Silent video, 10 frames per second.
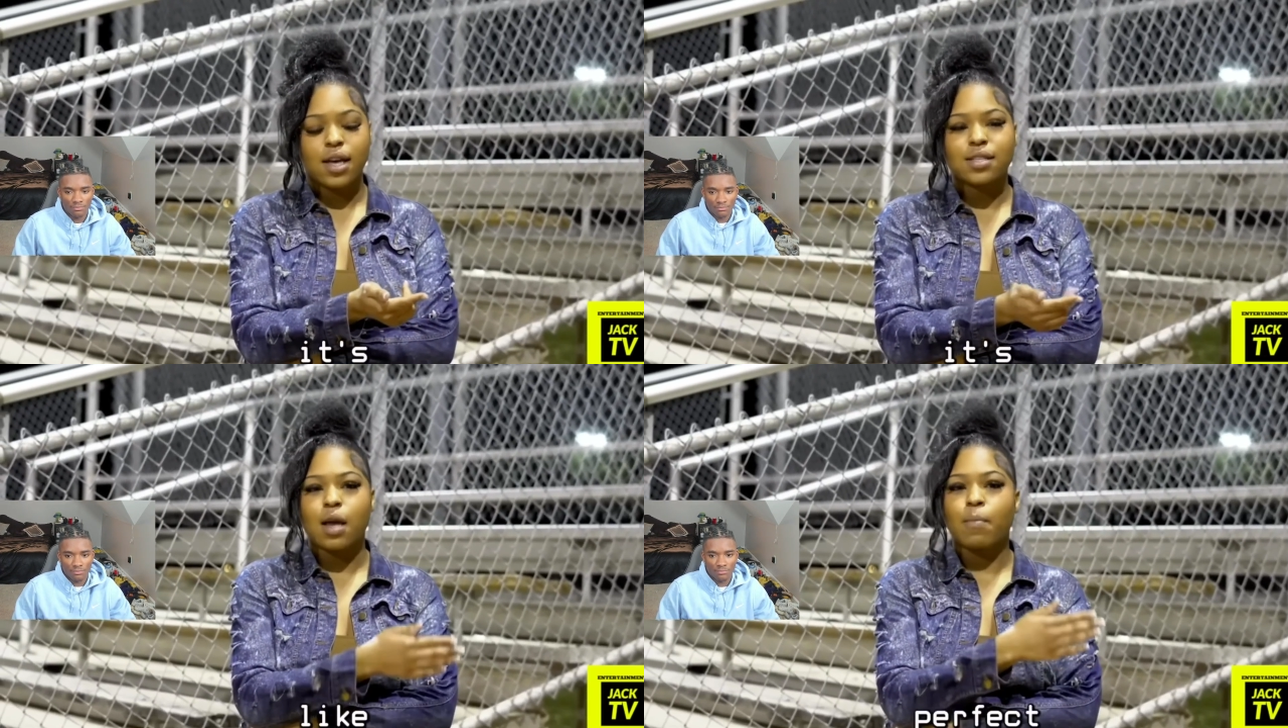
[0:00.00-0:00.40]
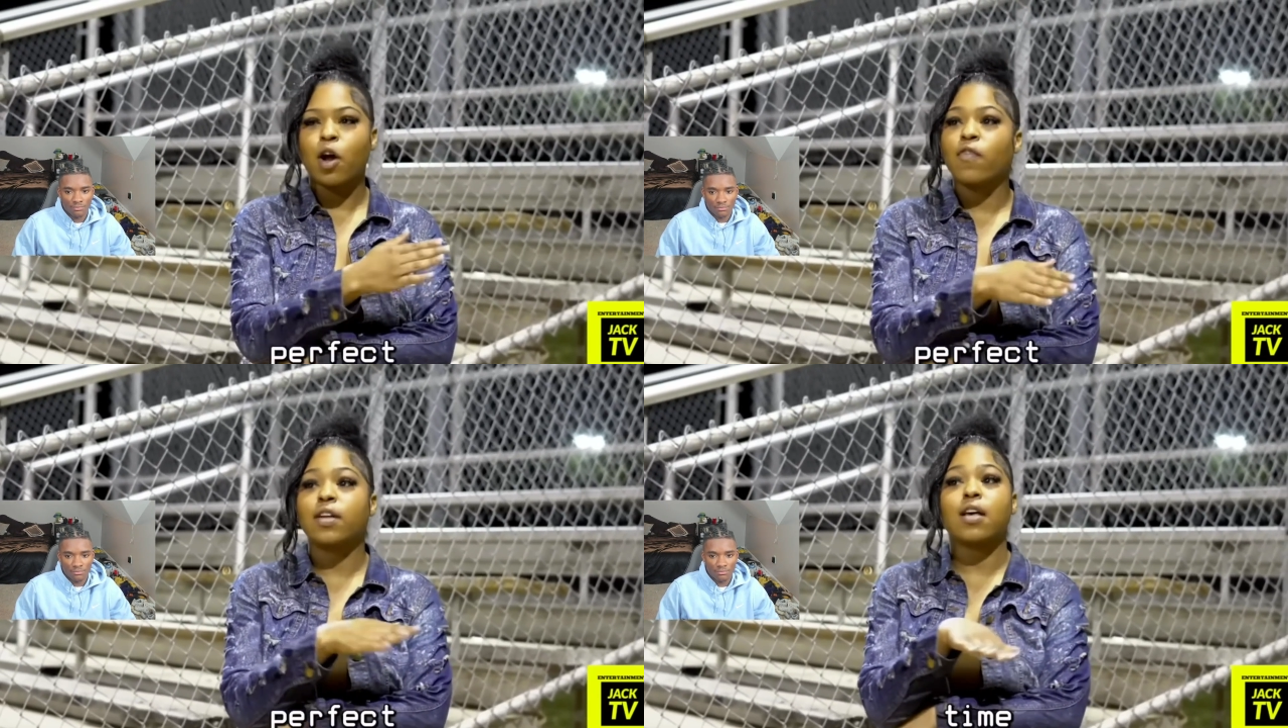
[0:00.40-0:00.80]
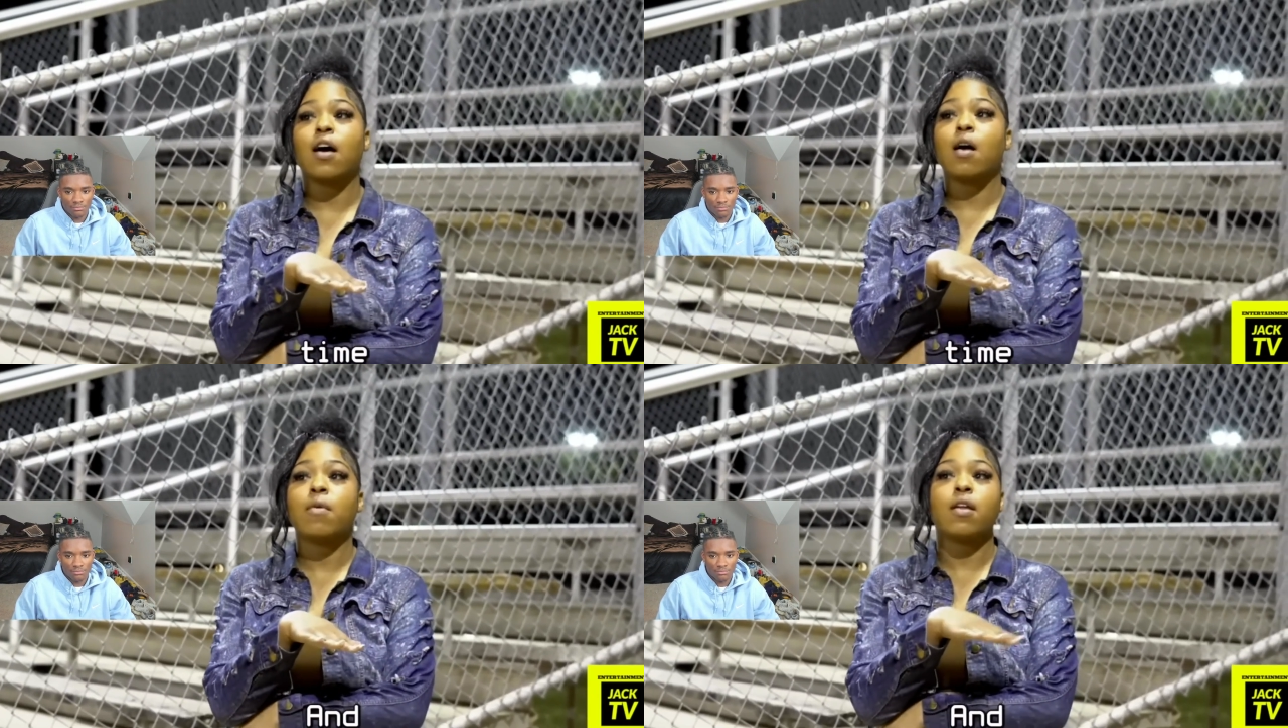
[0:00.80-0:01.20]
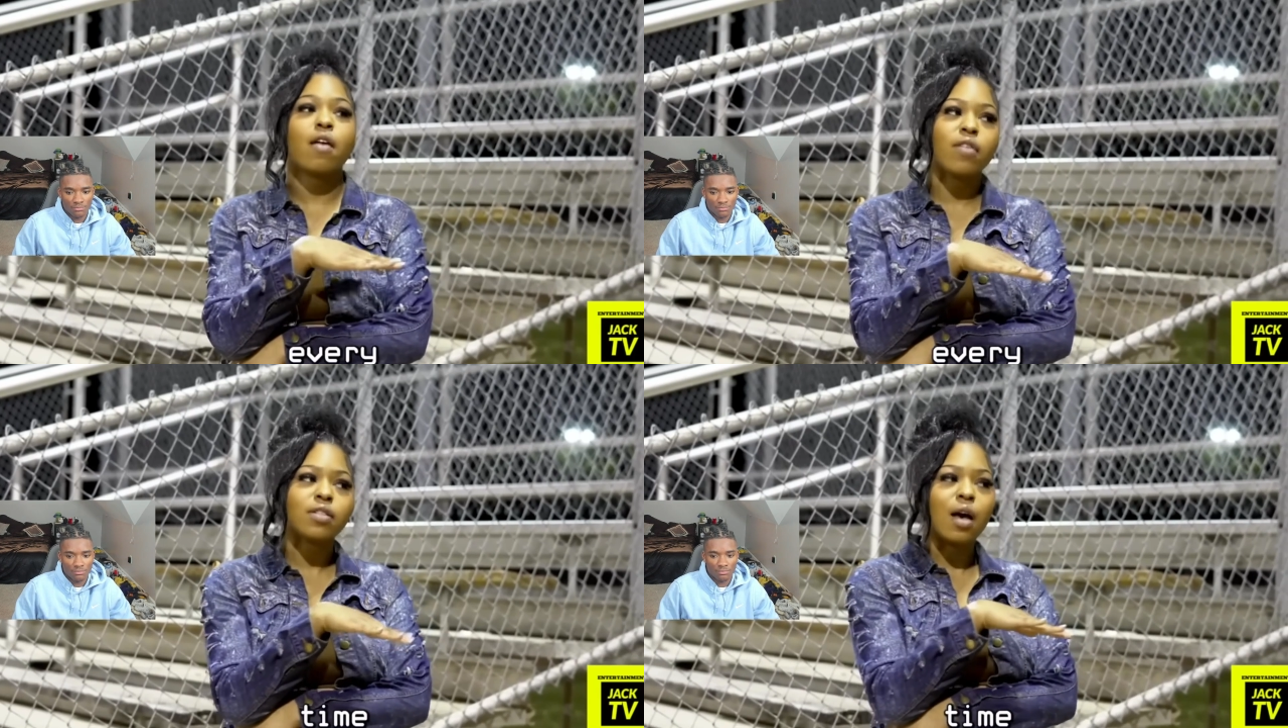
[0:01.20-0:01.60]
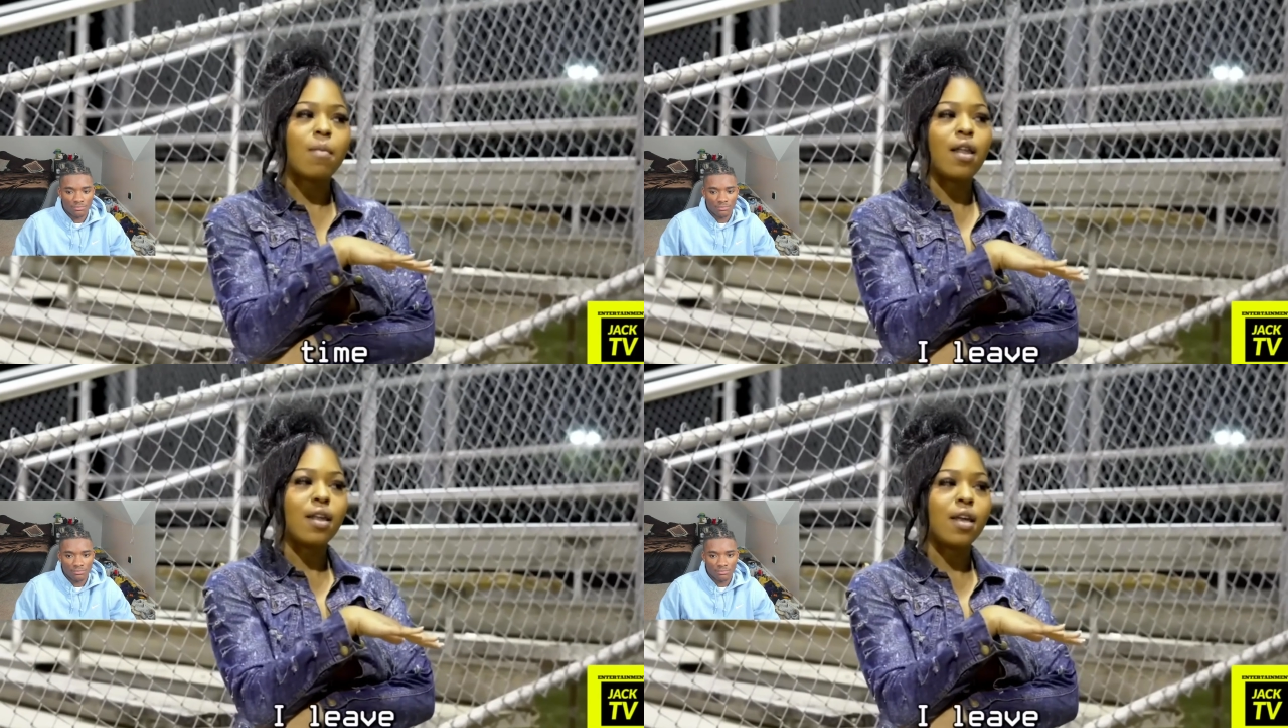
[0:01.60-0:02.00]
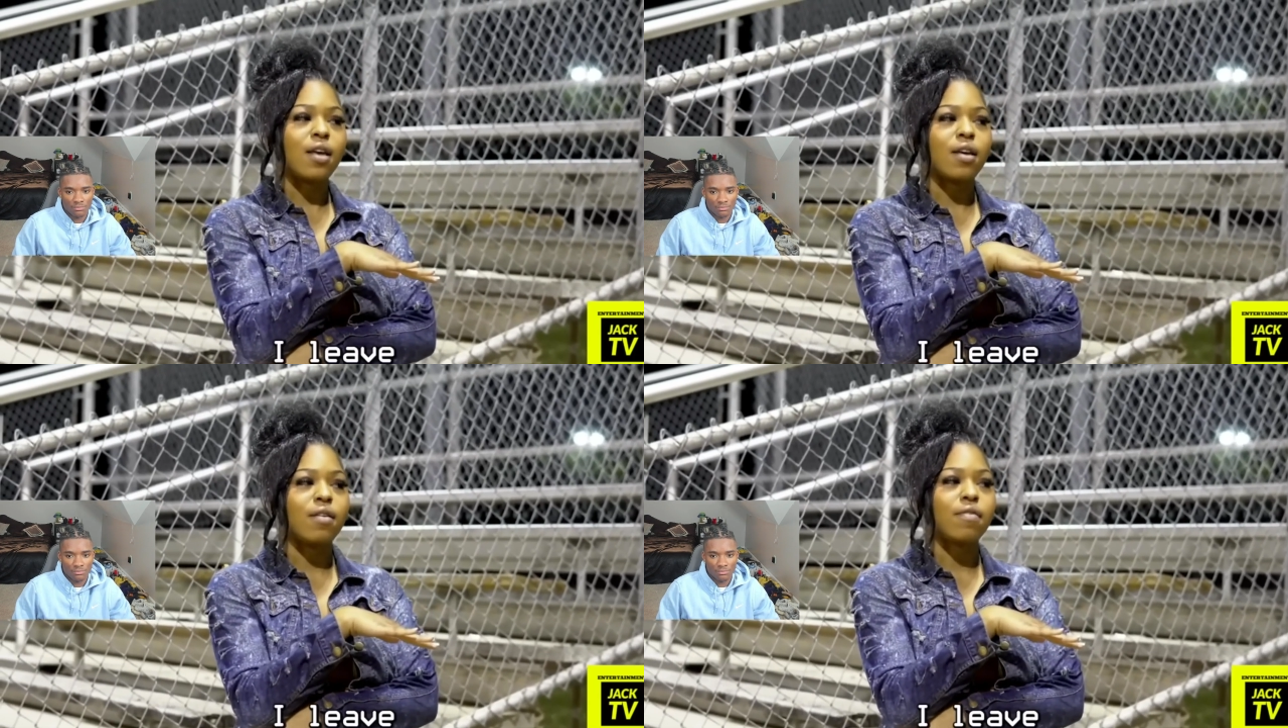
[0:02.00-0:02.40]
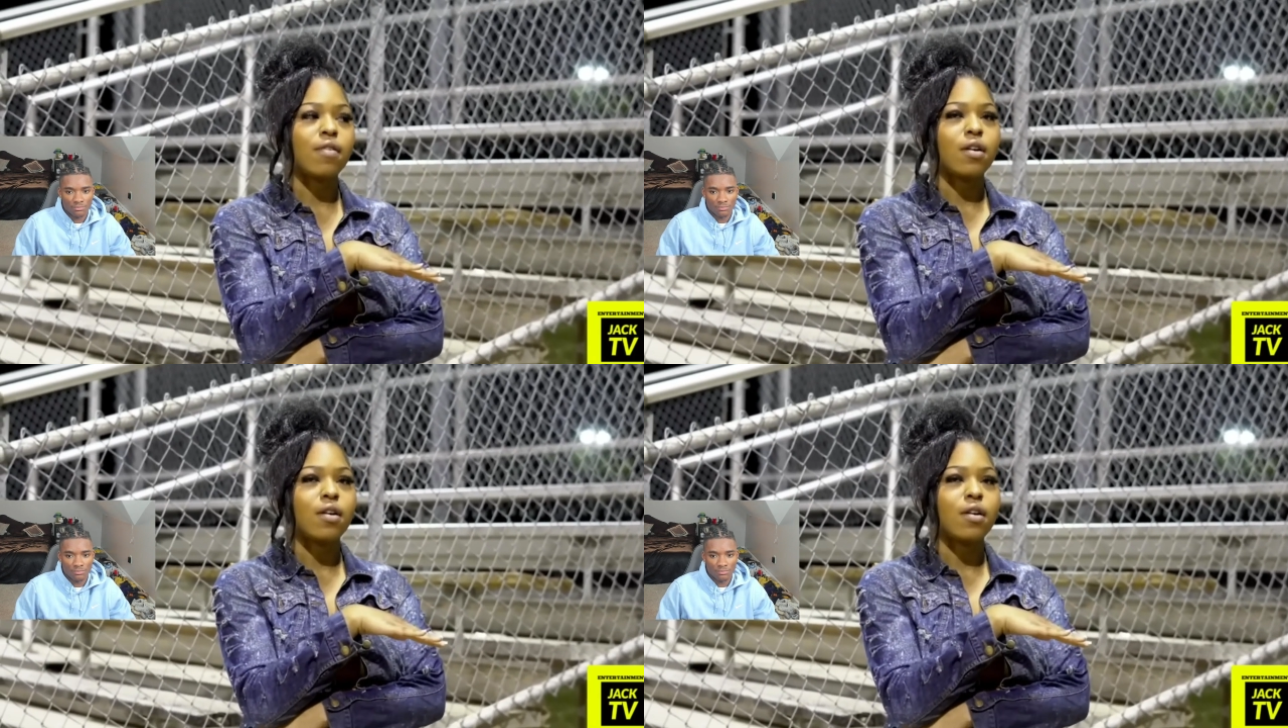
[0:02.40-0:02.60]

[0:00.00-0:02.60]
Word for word: it's like perfect time. And every time I leave,